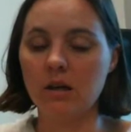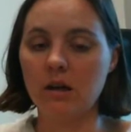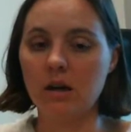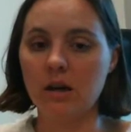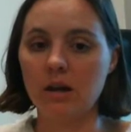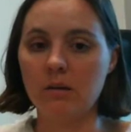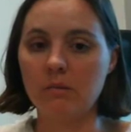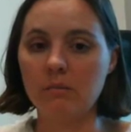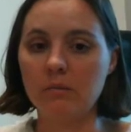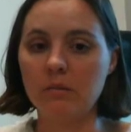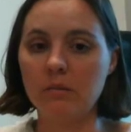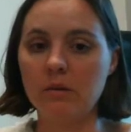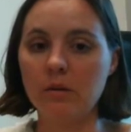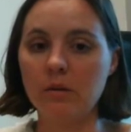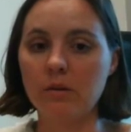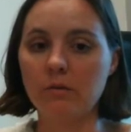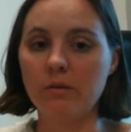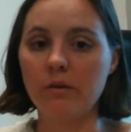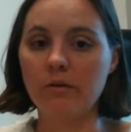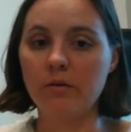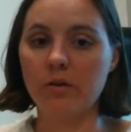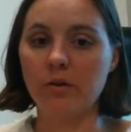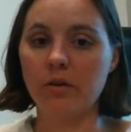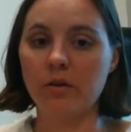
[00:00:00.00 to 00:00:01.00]
the
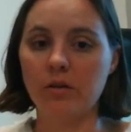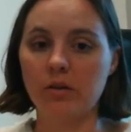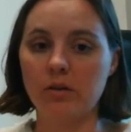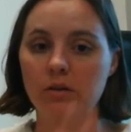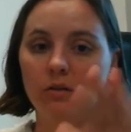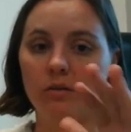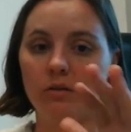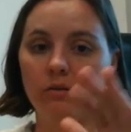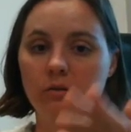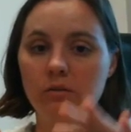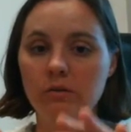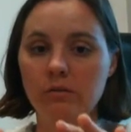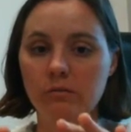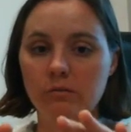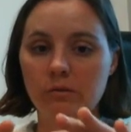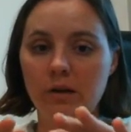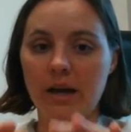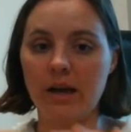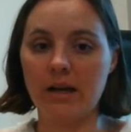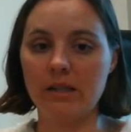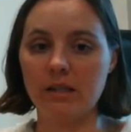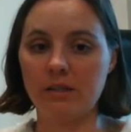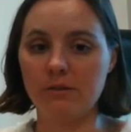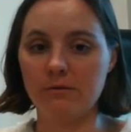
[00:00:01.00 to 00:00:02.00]
river could
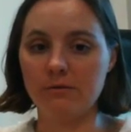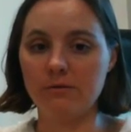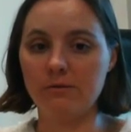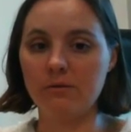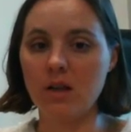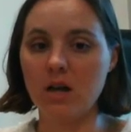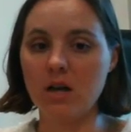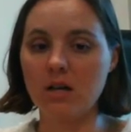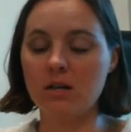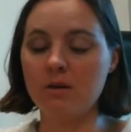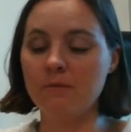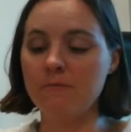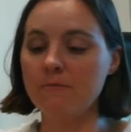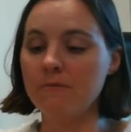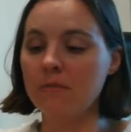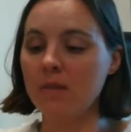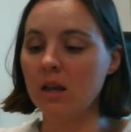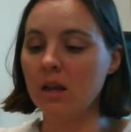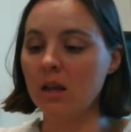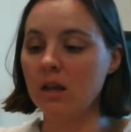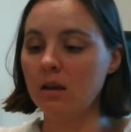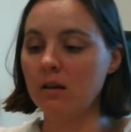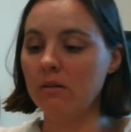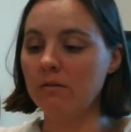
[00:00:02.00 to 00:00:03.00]
rise and flood
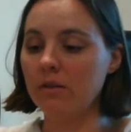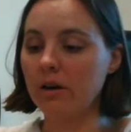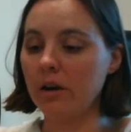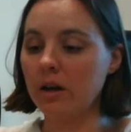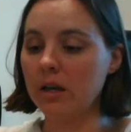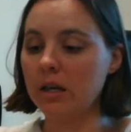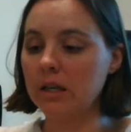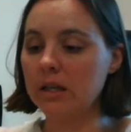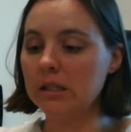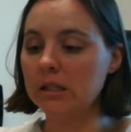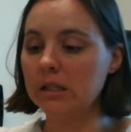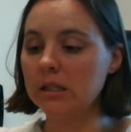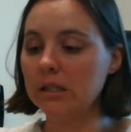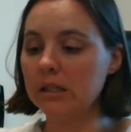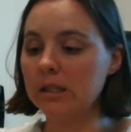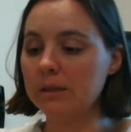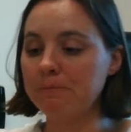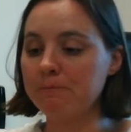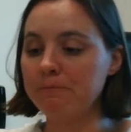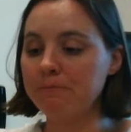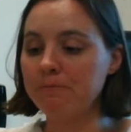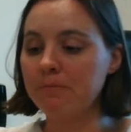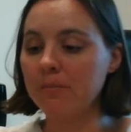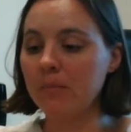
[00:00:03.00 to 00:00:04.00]
very easily.